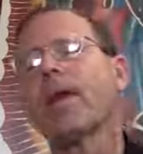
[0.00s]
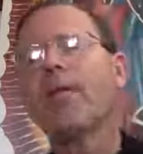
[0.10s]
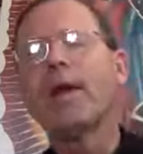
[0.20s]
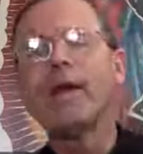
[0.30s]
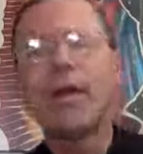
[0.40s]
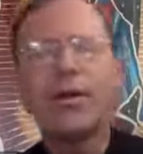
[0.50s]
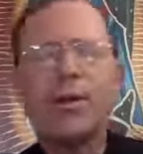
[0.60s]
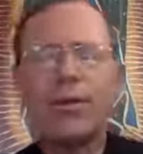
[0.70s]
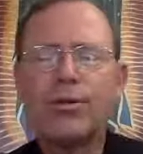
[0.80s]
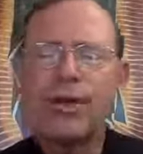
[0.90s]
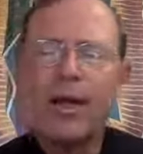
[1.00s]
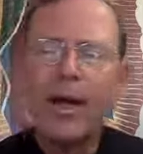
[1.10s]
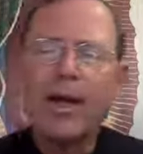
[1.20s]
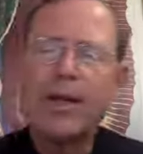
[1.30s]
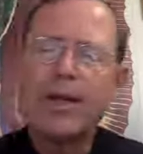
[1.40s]
what I'd like to do
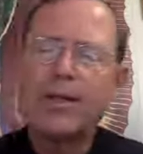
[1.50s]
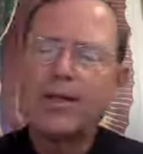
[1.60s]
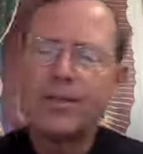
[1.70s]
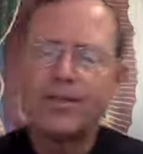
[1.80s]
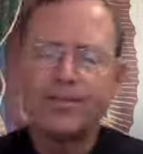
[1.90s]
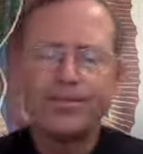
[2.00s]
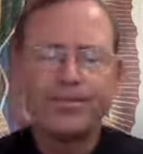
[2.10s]
today is,